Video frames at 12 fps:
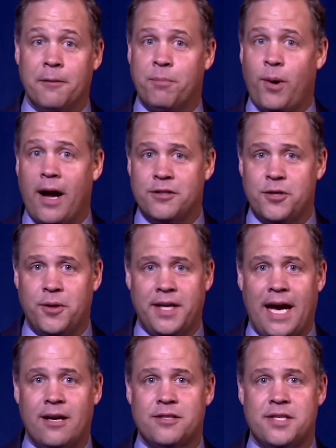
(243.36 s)
I am proud
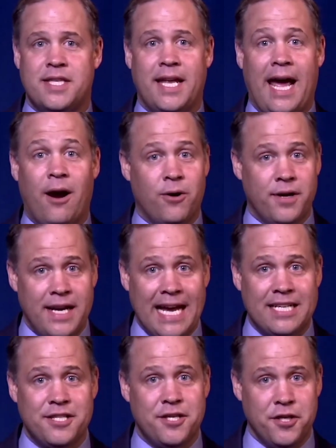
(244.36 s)
to announce that our
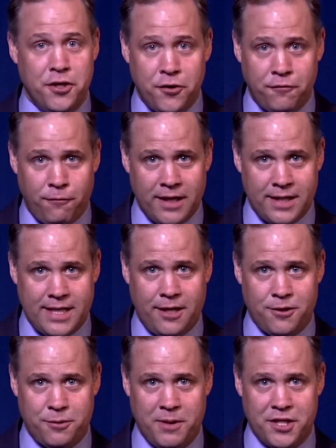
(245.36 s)
next New
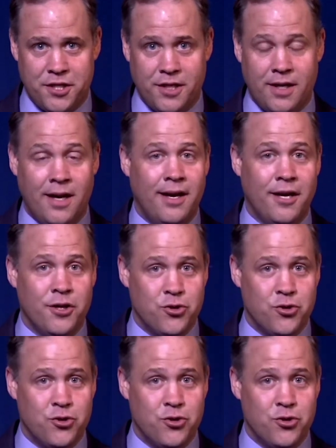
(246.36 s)
Frontiers mission,